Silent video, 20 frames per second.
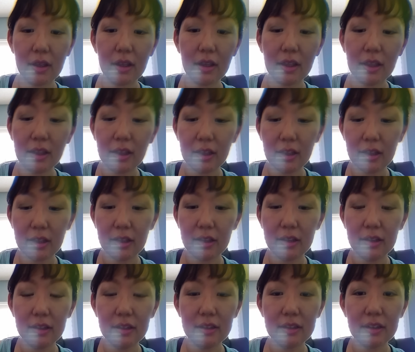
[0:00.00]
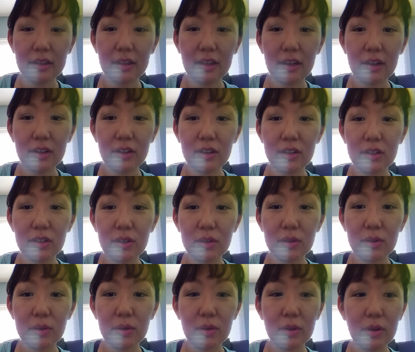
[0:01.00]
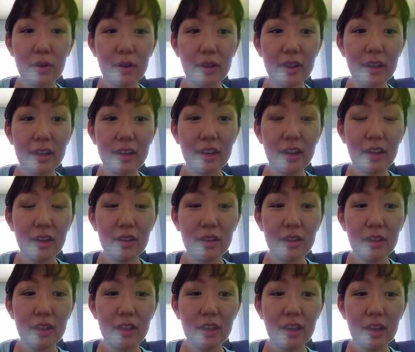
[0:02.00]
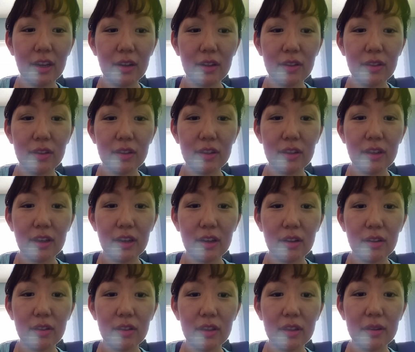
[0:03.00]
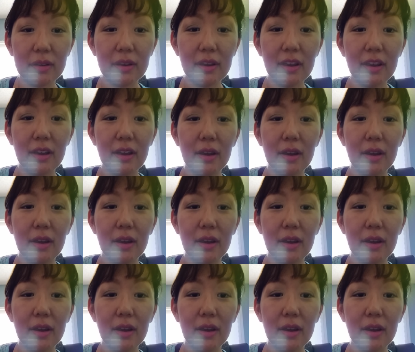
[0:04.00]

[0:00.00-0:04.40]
And allow you to create healthy